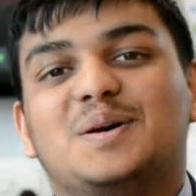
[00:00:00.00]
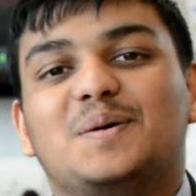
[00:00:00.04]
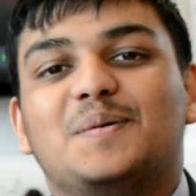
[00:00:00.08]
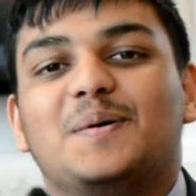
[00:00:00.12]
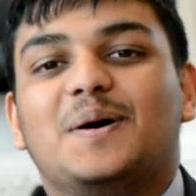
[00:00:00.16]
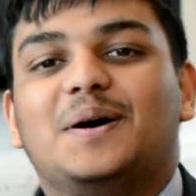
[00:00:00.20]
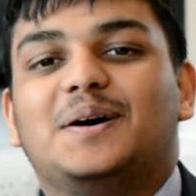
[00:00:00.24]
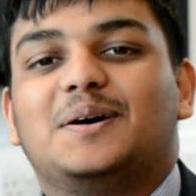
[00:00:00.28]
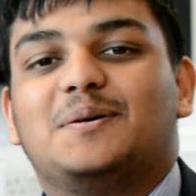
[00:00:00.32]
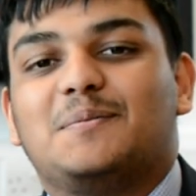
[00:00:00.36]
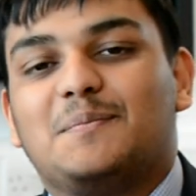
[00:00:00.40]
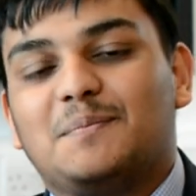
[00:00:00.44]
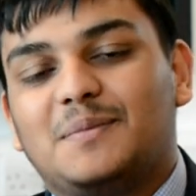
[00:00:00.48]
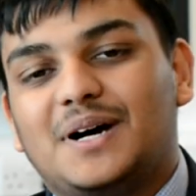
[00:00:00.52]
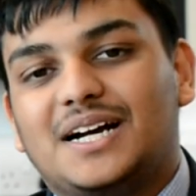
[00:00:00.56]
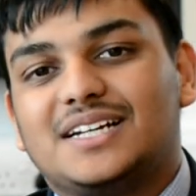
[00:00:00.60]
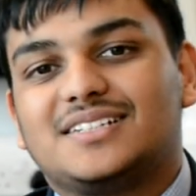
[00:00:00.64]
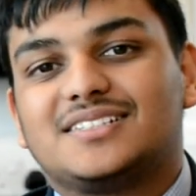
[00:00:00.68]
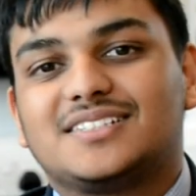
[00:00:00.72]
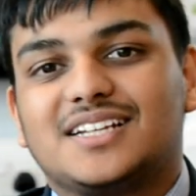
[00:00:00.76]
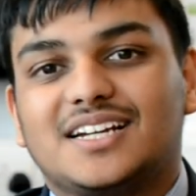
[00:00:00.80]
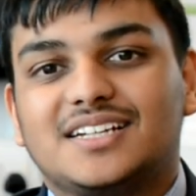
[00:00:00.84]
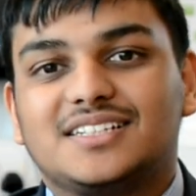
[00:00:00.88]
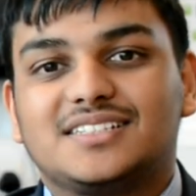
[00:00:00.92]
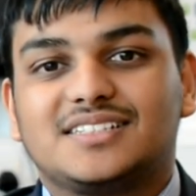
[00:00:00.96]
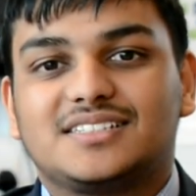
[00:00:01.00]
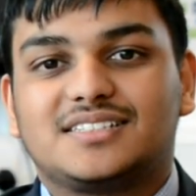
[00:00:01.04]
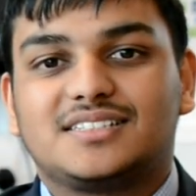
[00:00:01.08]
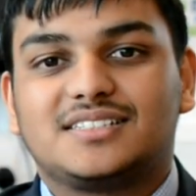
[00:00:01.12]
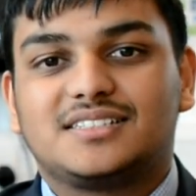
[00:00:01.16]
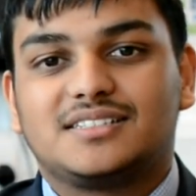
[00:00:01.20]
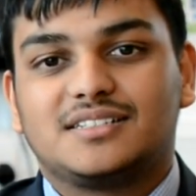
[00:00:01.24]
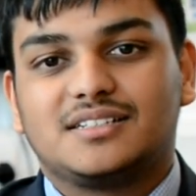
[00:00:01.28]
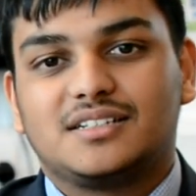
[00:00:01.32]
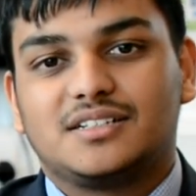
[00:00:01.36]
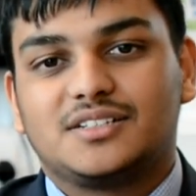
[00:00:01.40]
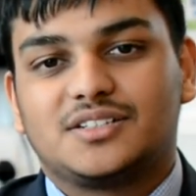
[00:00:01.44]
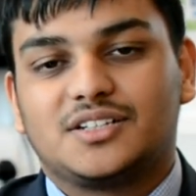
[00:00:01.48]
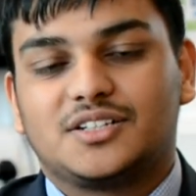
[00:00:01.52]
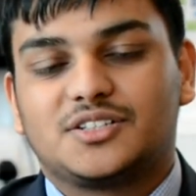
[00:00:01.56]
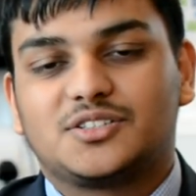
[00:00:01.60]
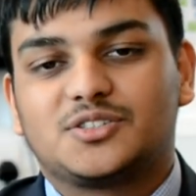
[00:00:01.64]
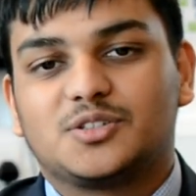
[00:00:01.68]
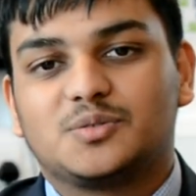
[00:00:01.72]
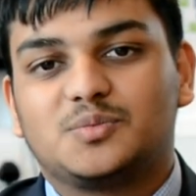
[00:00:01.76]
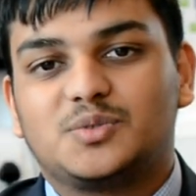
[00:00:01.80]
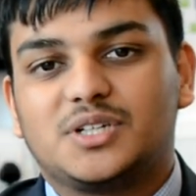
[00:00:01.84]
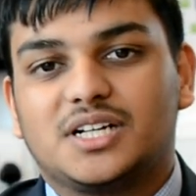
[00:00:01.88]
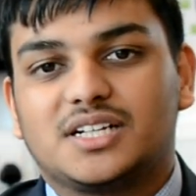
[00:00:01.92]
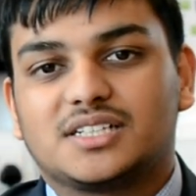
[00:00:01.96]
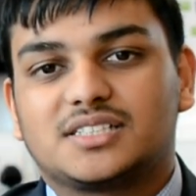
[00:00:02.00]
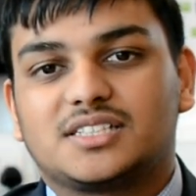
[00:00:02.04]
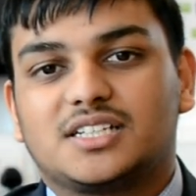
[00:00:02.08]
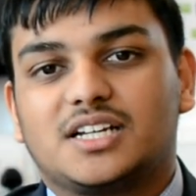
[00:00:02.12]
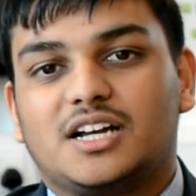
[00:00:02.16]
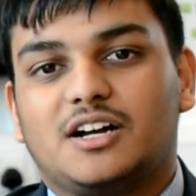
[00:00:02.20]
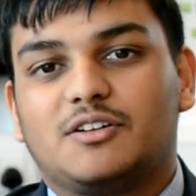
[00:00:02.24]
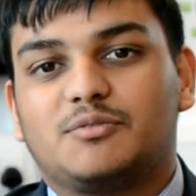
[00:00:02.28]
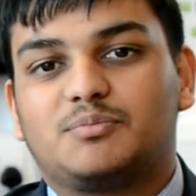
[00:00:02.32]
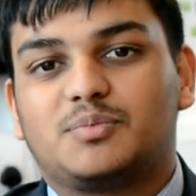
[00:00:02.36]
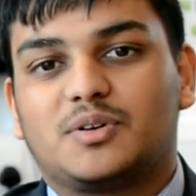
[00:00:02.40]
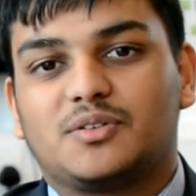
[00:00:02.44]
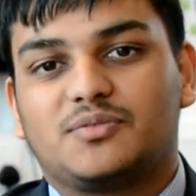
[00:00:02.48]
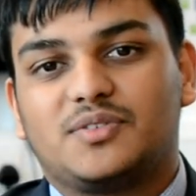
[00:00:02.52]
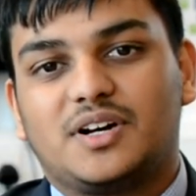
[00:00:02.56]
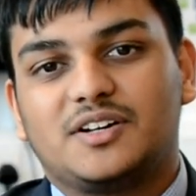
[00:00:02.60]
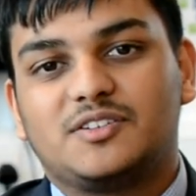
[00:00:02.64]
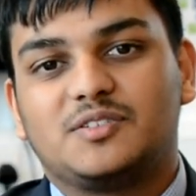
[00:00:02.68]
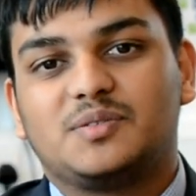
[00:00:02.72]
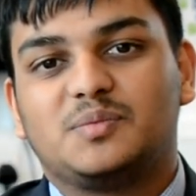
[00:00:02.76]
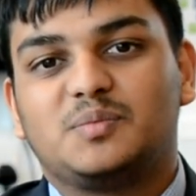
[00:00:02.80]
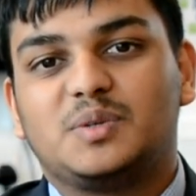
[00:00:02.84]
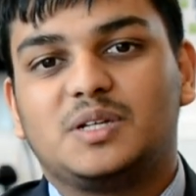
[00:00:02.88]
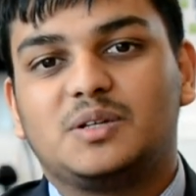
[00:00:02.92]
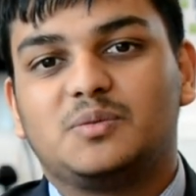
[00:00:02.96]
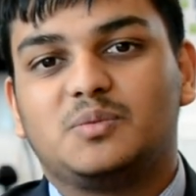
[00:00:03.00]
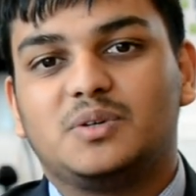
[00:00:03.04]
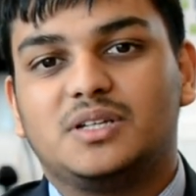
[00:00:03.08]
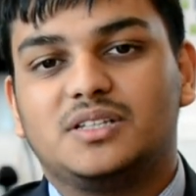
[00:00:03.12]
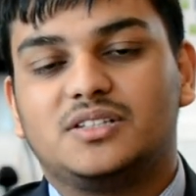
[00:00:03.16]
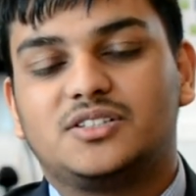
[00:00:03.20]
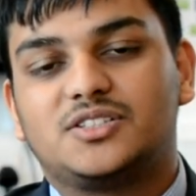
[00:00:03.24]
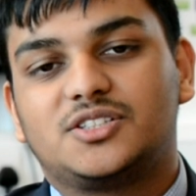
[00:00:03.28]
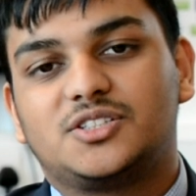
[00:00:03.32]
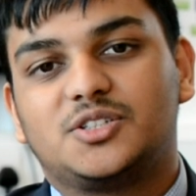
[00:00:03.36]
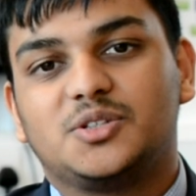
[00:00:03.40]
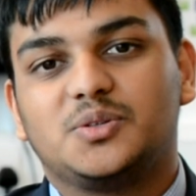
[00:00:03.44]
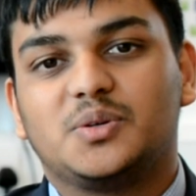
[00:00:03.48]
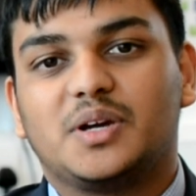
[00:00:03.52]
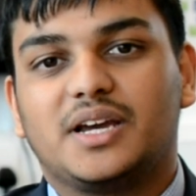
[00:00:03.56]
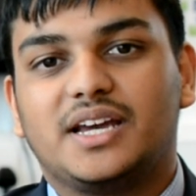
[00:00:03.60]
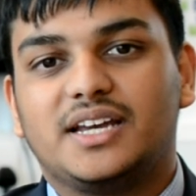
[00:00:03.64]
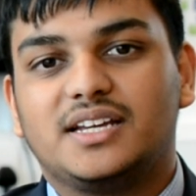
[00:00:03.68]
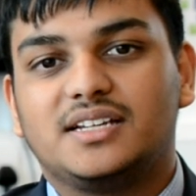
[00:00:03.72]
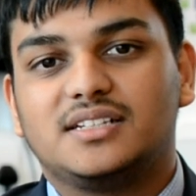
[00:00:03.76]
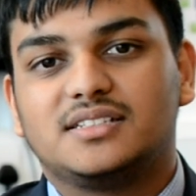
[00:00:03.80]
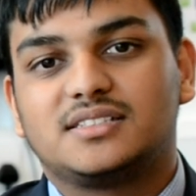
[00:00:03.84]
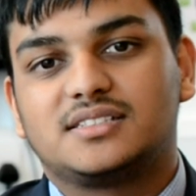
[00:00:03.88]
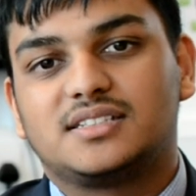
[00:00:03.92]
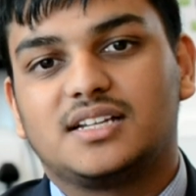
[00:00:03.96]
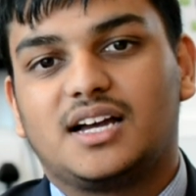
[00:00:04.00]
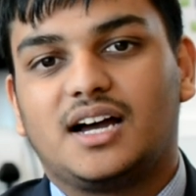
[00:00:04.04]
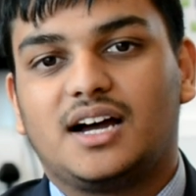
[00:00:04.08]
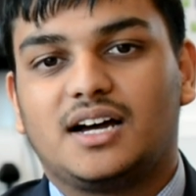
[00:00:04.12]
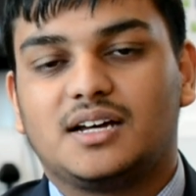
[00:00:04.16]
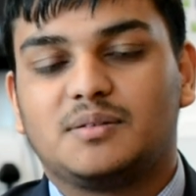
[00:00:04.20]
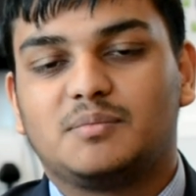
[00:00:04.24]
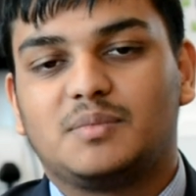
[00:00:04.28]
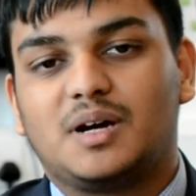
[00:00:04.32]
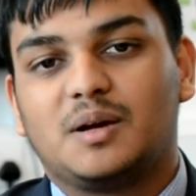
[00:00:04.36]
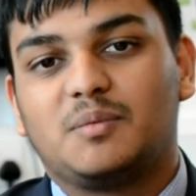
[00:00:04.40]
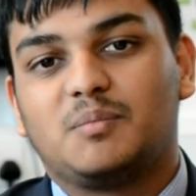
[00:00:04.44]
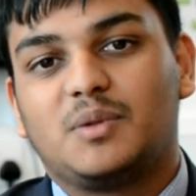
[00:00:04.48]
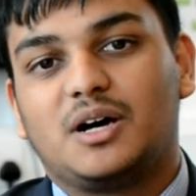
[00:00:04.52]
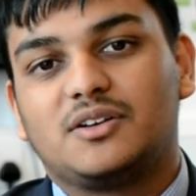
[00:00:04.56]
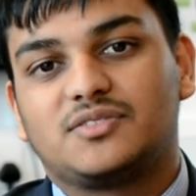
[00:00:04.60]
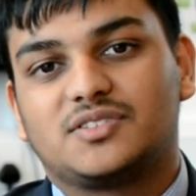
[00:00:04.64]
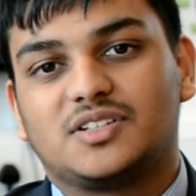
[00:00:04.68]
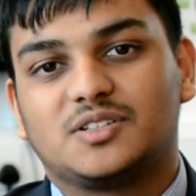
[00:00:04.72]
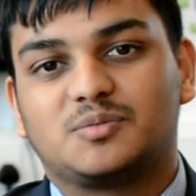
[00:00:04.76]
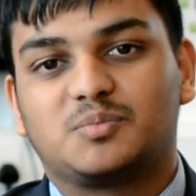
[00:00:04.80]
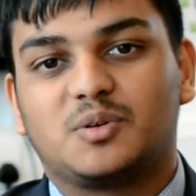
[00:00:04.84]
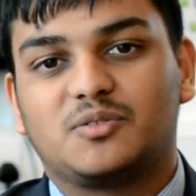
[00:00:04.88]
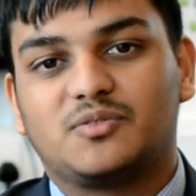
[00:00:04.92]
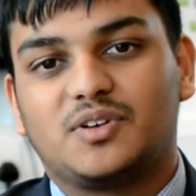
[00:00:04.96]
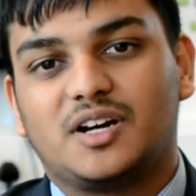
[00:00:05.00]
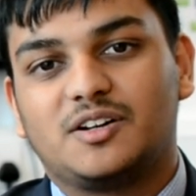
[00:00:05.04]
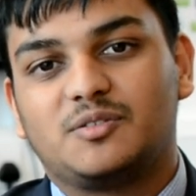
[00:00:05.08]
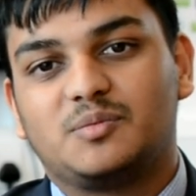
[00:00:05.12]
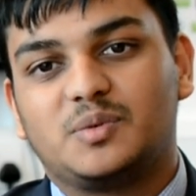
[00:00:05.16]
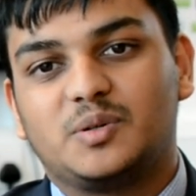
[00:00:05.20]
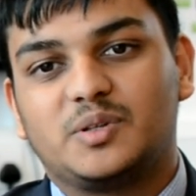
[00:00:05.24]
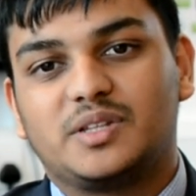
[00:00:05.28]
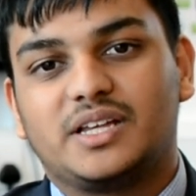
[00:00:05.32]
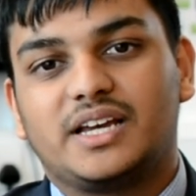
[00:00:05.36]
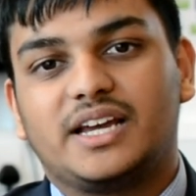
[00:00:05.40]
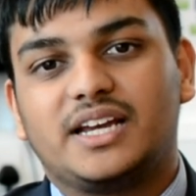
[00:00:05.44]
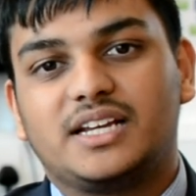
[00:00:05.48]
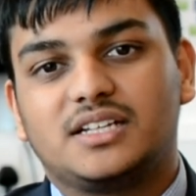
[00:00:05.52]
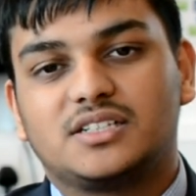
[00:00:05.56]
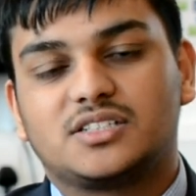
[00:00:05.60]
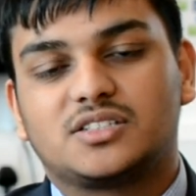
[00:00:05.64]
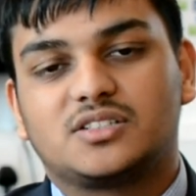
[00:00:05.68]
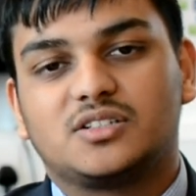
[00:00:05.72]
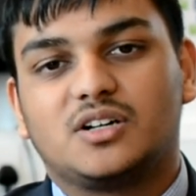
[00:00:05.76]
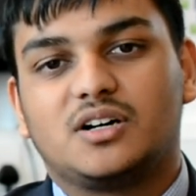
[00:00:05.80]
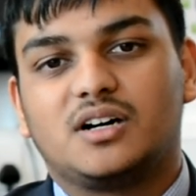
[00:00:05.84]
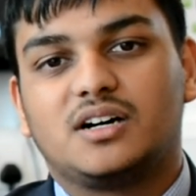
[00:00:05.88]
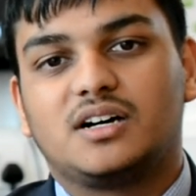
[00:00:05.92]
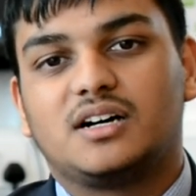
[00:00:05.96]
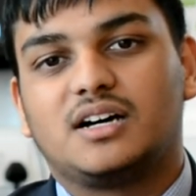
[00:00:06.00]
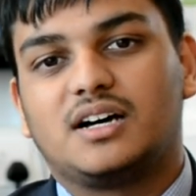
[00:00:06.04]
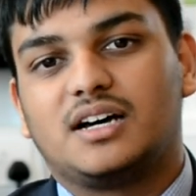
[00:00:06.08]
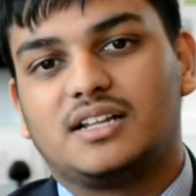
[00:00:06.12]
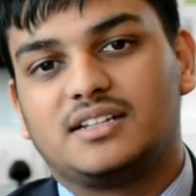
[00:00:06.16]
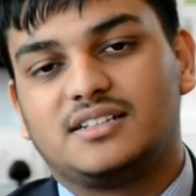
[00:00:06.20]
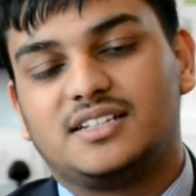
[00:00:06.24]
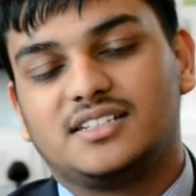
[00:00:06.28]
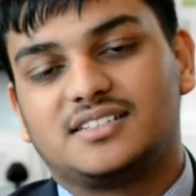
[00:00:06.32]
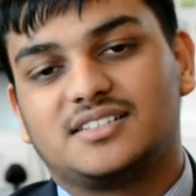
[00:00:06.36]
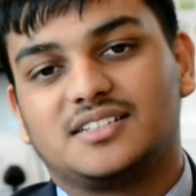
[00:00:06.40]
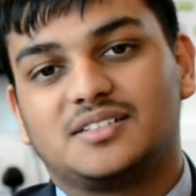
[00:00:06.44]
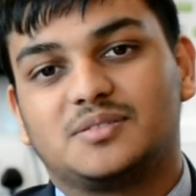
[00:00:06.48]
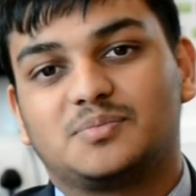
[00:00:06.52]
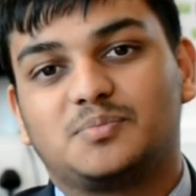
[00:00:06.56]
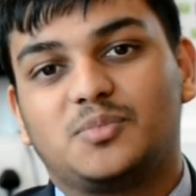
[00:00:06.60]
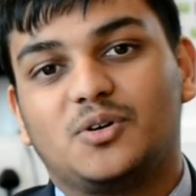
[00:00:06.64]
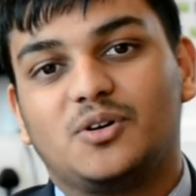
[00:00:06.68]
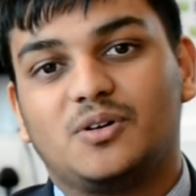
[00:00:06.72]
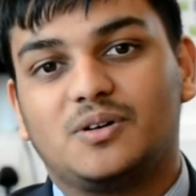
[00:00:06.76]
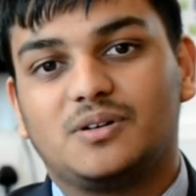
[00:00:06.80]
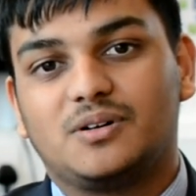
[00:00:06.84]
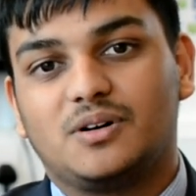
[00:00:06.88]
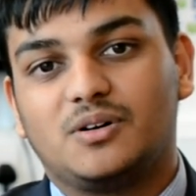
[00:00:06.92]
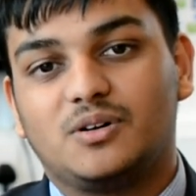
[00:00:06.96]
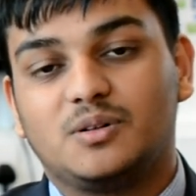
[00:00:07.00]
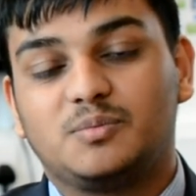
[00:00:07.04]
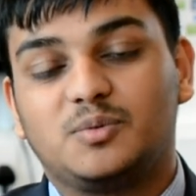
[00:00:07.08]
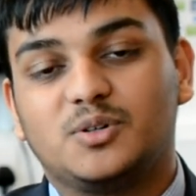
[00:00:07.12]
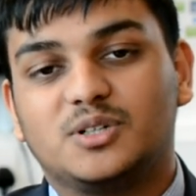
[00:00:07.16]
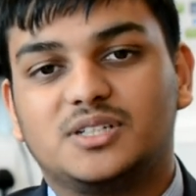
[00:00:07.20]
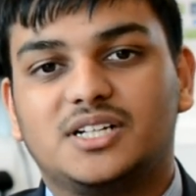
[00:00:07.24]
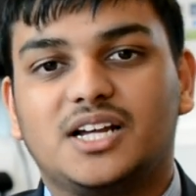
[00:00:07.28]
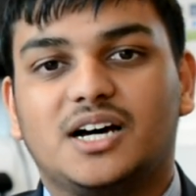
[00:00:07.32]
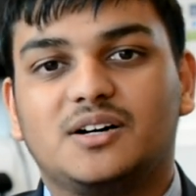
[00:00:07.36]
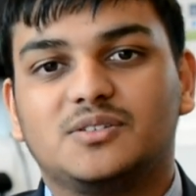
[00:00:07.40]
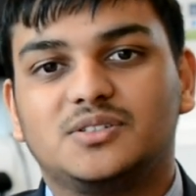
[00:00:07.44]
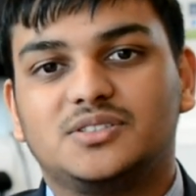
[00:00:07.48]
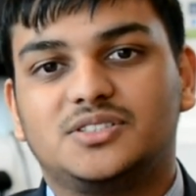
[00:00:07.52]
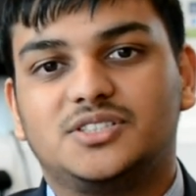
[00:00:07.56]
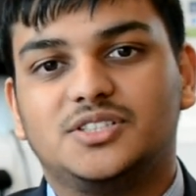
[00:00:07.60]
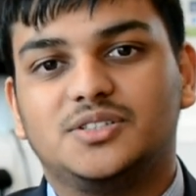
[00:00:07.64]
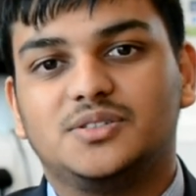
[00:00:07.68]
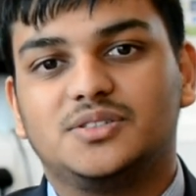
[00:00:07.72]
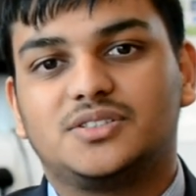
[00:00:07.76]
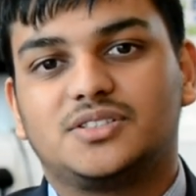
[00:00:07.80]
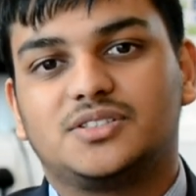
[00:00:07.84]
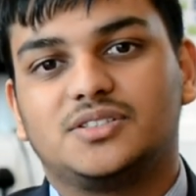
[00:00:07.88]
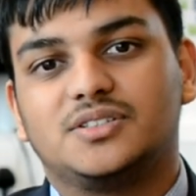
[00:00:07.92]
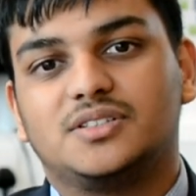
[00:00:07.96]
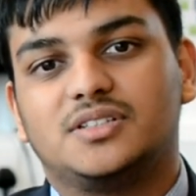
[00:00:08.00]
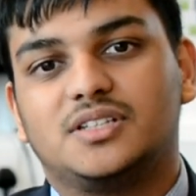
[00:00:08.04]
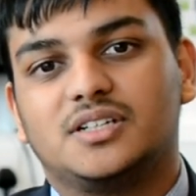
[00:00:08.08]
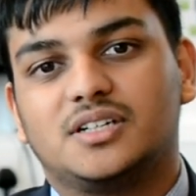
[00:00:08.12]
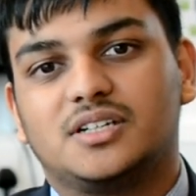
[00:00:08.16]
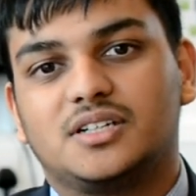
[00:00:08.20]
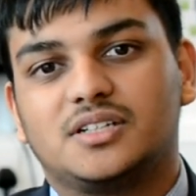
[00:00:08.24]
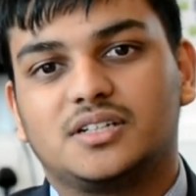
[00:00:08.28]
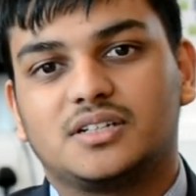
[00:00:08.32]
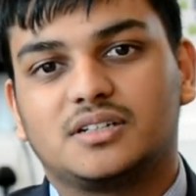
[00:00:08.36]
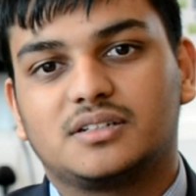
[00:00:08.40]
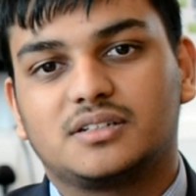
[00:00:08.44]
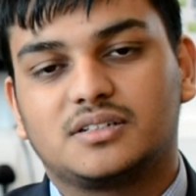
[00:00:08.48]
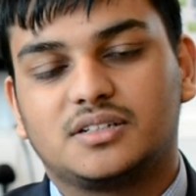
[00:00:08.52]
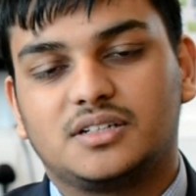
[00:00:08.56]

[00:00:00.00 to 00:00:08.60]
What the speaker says: My science subjects have provided me with two A's and my maths has provided me with an A star. And this is all put down due to the